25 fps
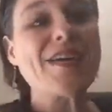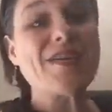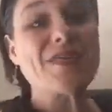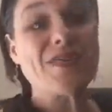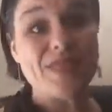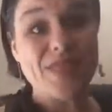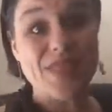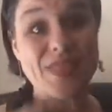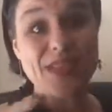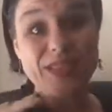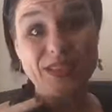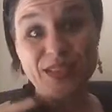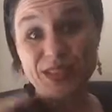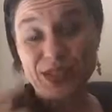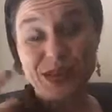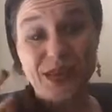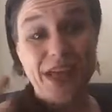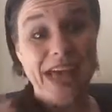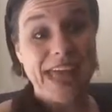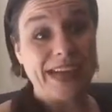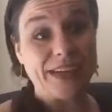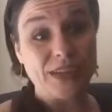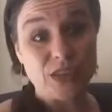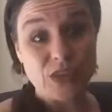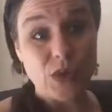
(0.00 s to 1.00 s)
this little
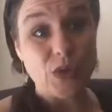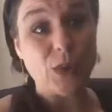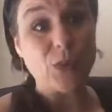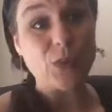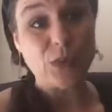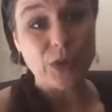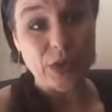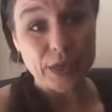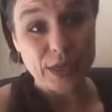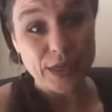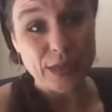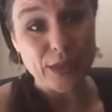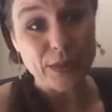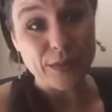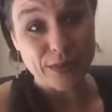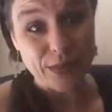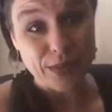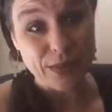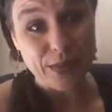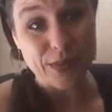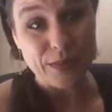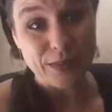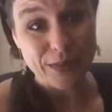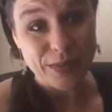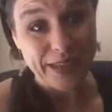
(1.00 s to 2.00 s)
anecdote really,
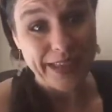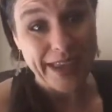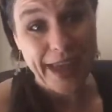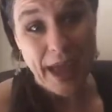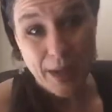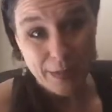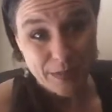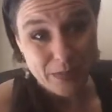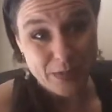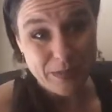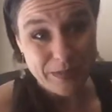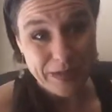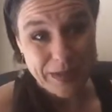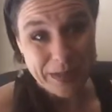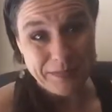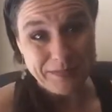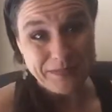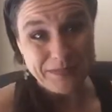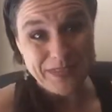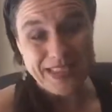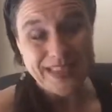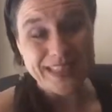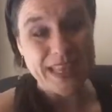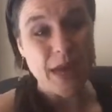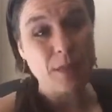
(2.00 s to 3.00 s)
really, really
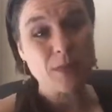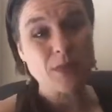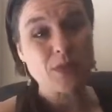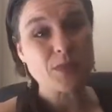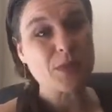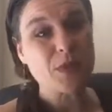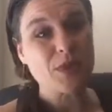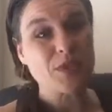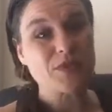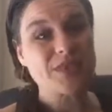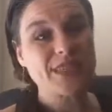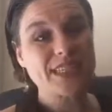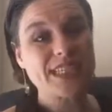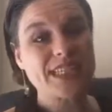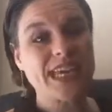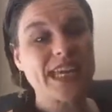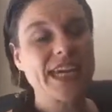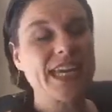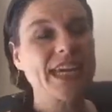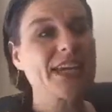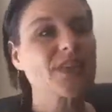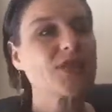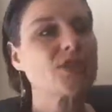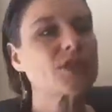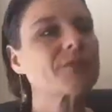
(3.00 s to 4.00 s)
has helped me over the
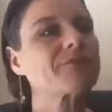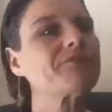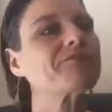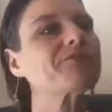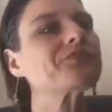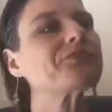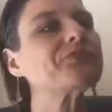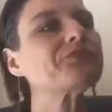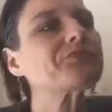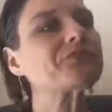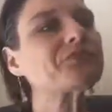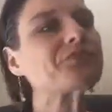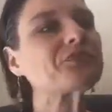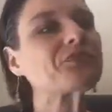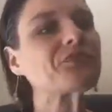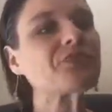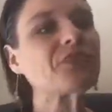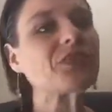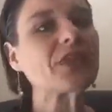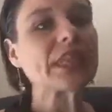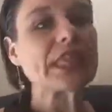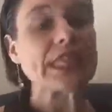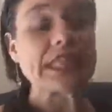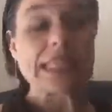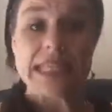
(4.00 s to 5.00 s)
decades.
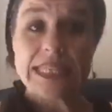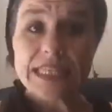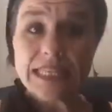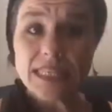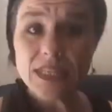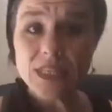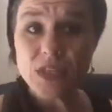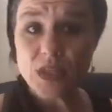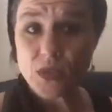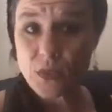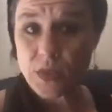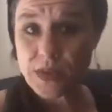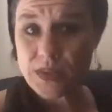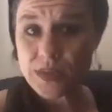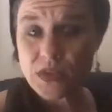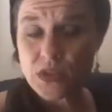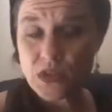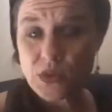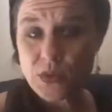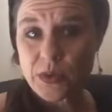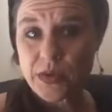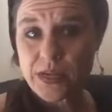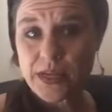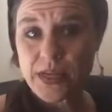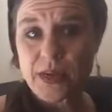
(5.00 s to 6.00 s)
This is the way the
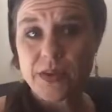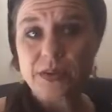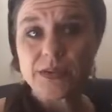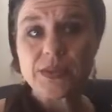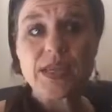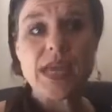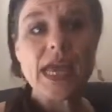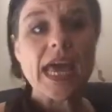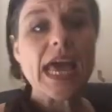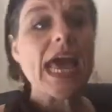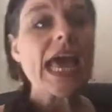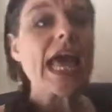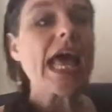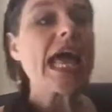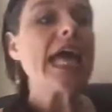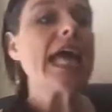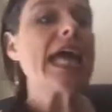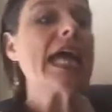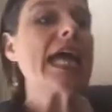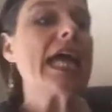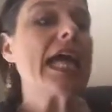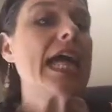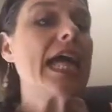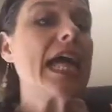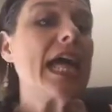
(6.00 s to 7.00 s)
story goes.
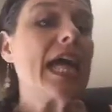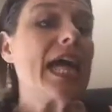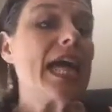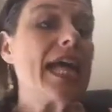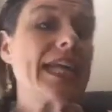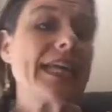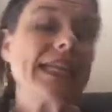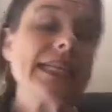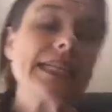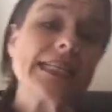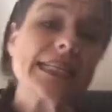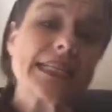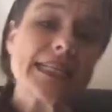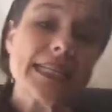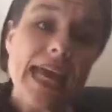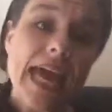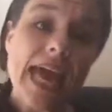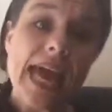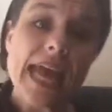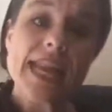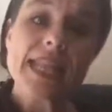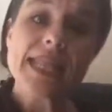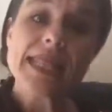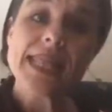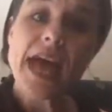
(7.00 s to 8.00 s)
It is
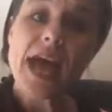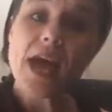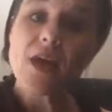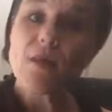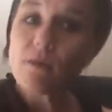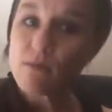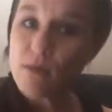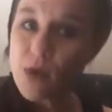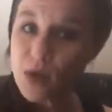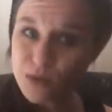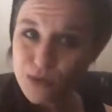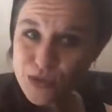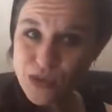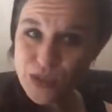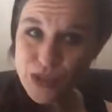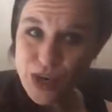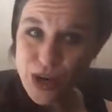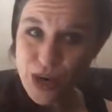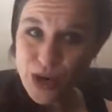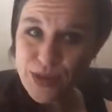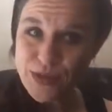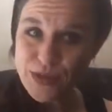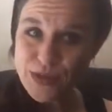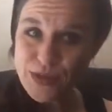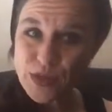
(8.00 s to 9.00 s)
said that
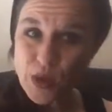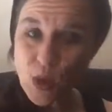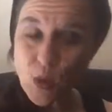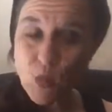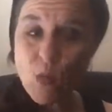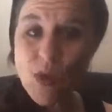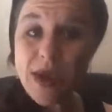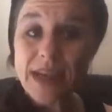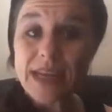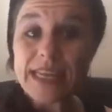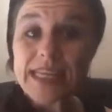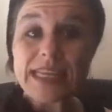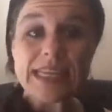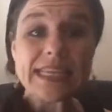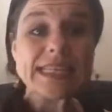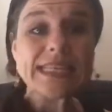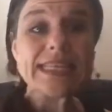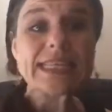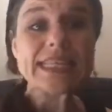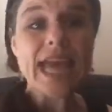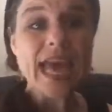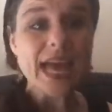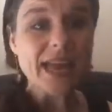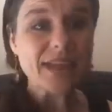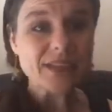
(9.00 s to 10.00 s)
Mozart, when he
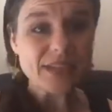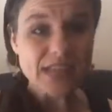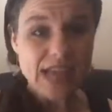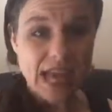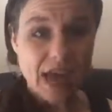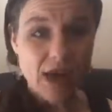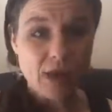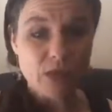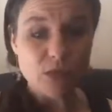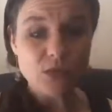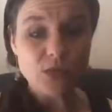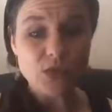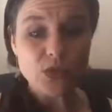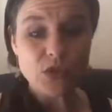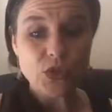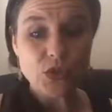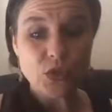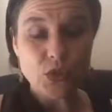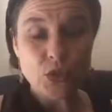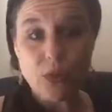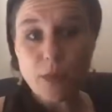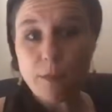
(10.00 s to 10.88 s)
sat down to